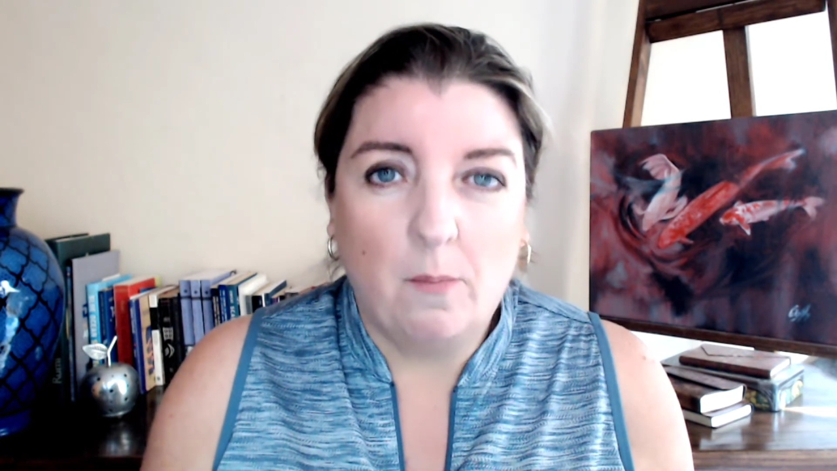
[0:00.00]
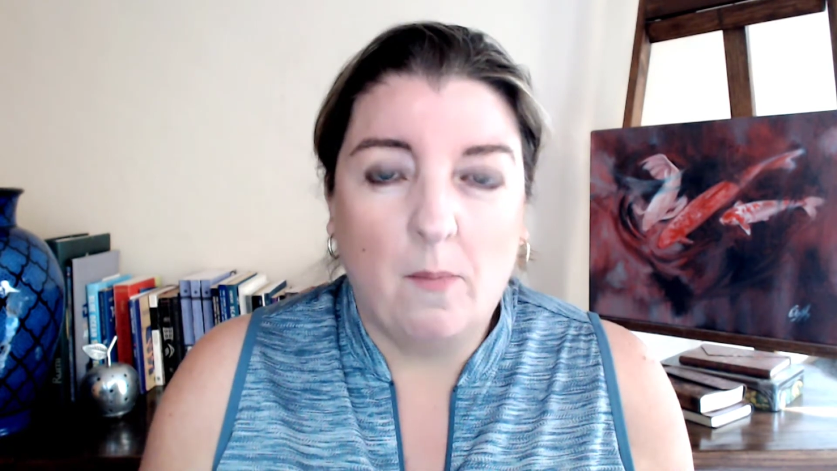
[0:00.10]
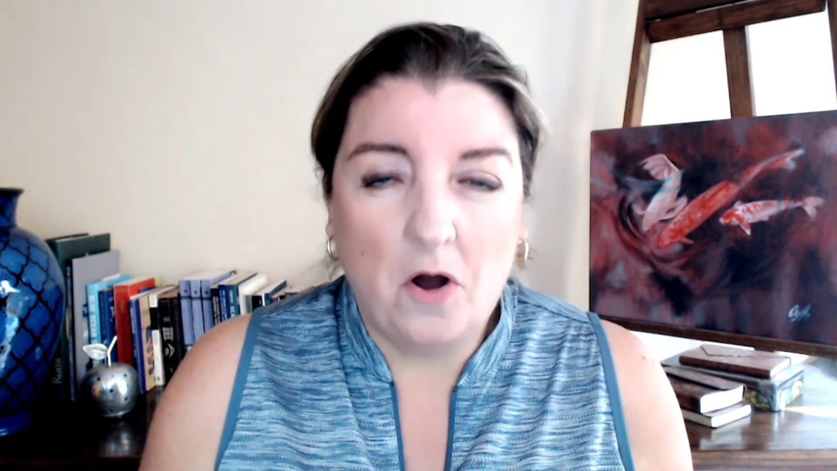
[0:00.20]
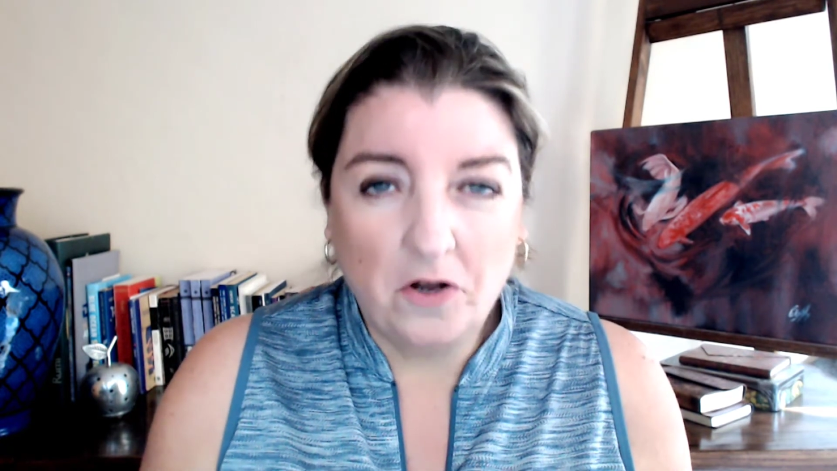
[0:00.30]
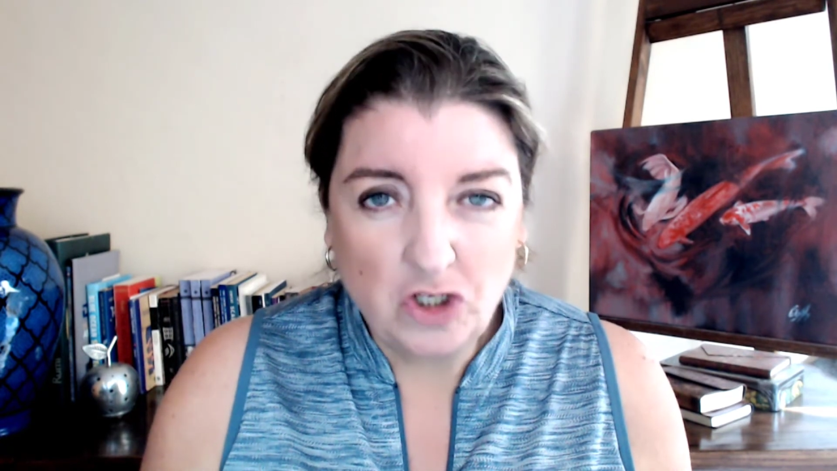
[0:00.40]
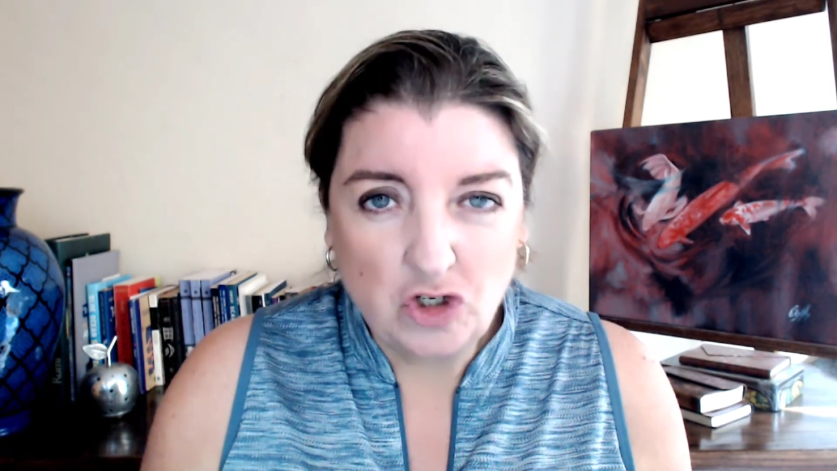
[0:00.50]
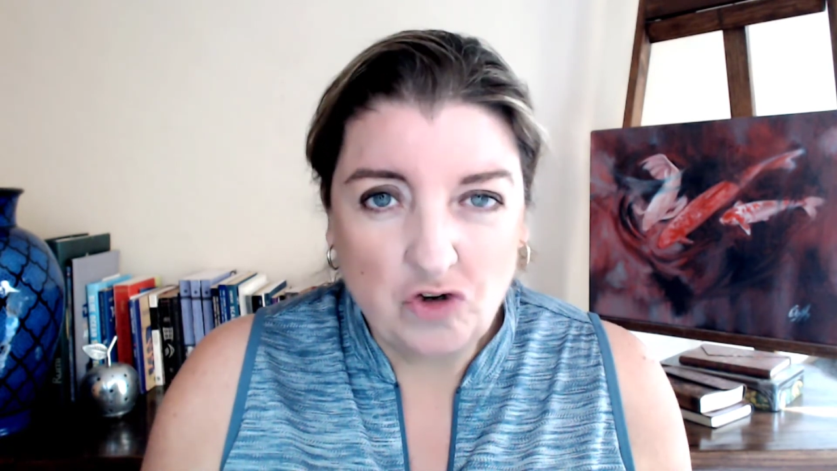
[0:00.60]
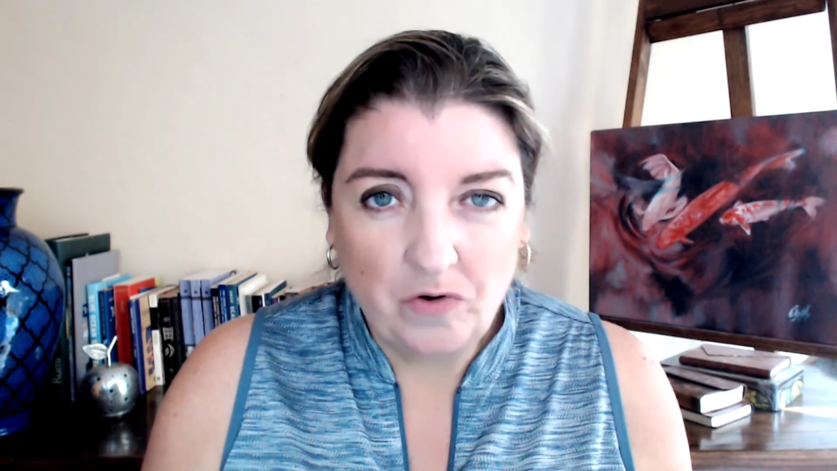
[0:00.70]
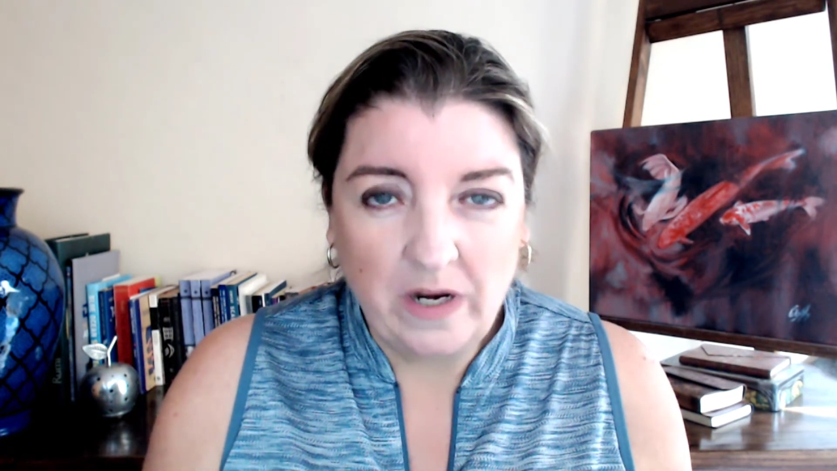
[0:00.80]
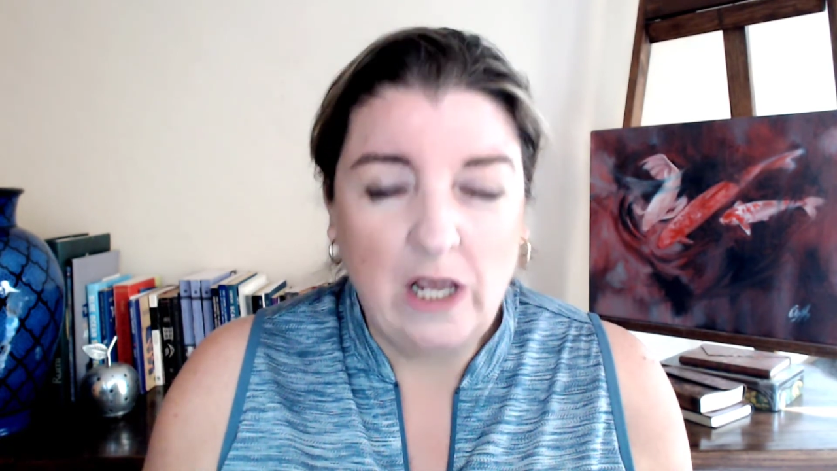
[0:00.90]

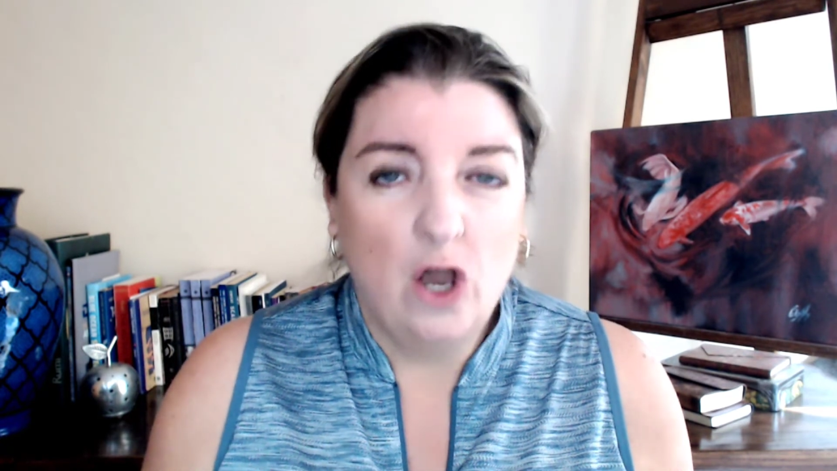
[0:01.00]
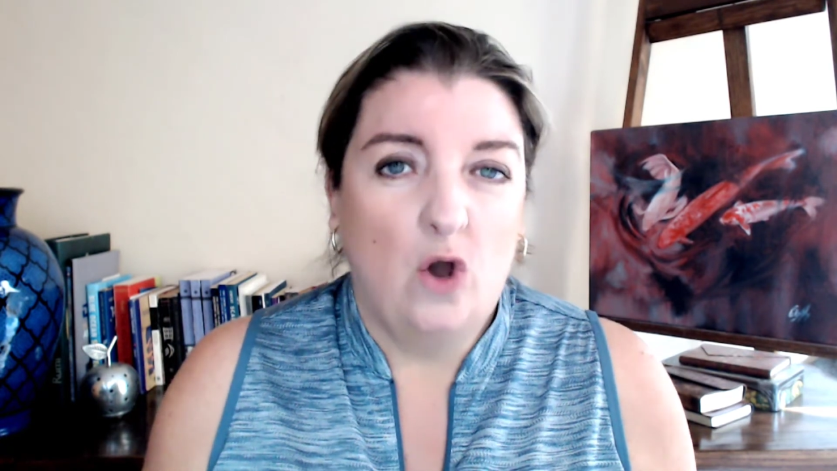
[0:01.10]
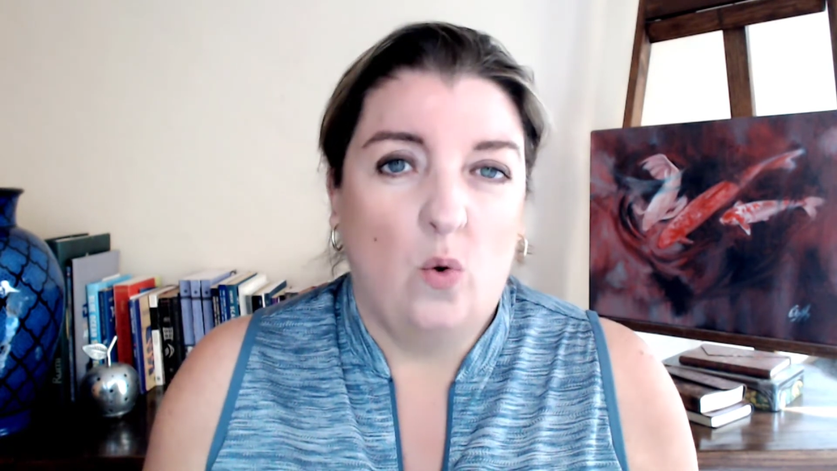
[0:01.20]
mastery,